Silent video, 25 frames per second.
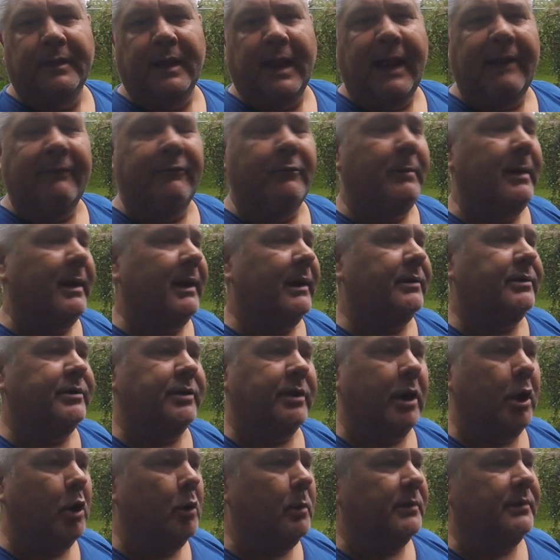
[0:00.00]
Everybody
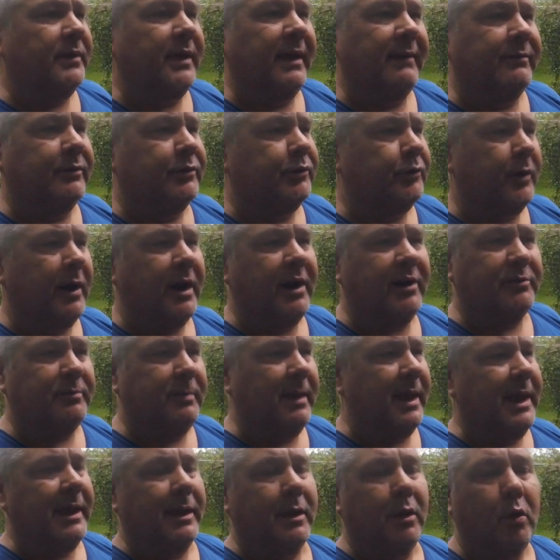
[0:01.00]
should always have a trash
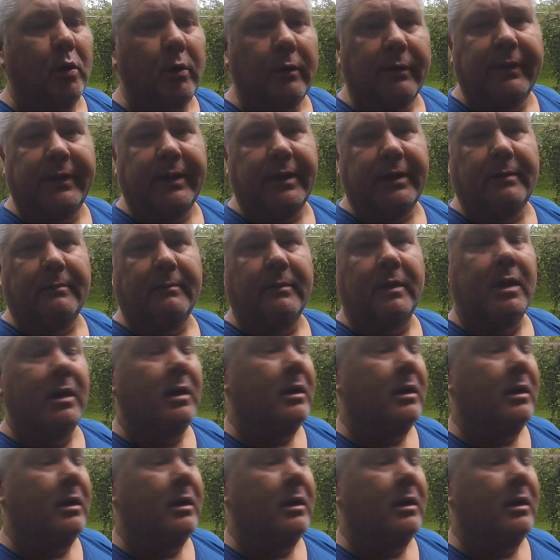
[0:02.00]
bag on them,